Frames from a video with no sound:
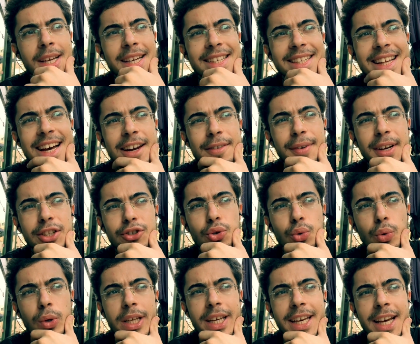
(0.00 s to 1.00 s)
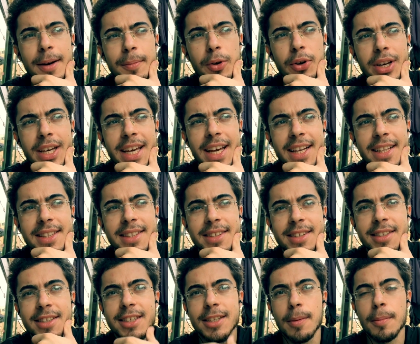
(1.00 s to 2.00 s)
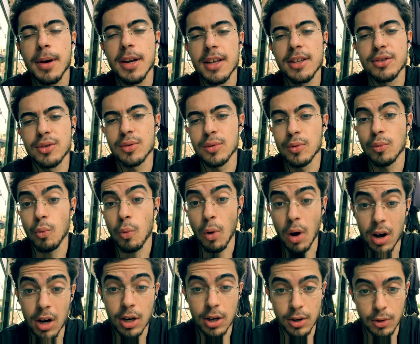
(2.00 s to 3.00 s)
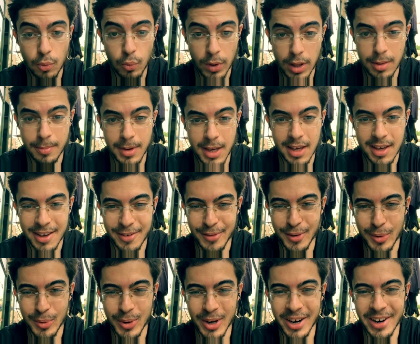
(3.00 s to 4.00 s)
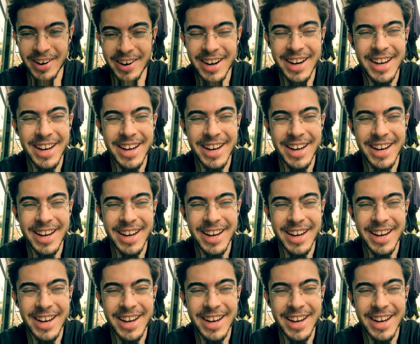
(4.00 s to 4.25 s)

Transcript: is that eventually I'm going to get somebody to walk with me everywhere.